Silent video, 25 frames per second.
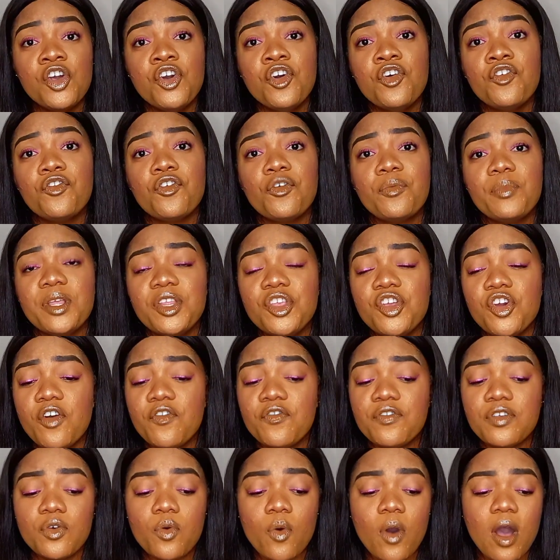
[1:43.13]
For many of
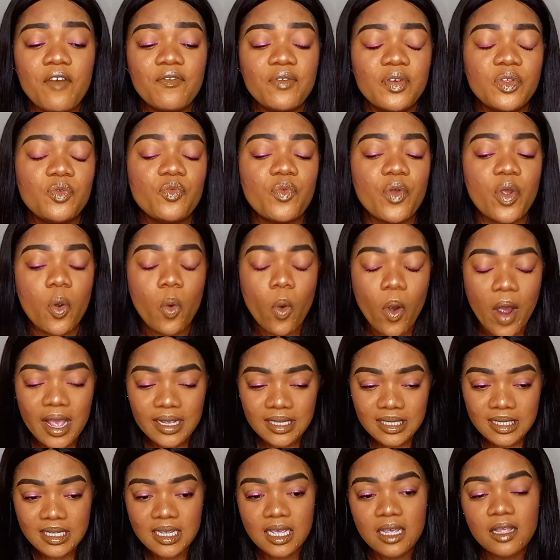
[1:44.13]
you who have been
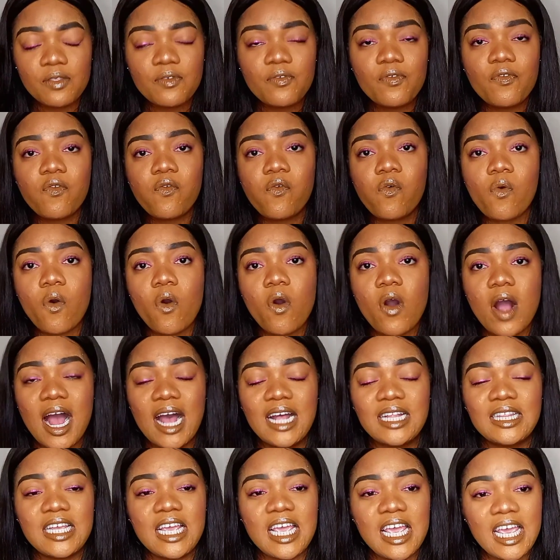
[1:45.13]
requesting for
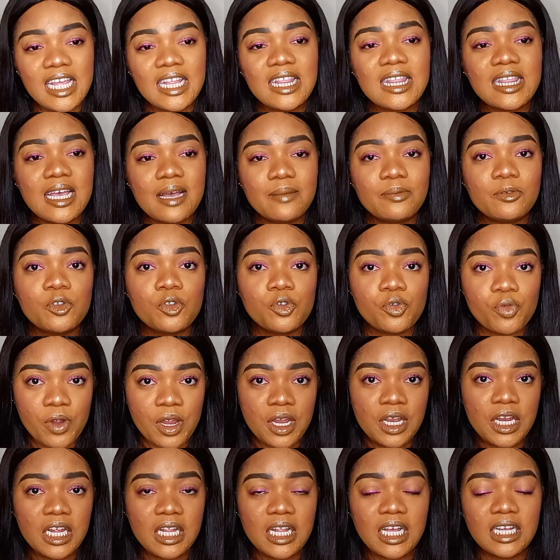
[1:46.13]
an in-depth training,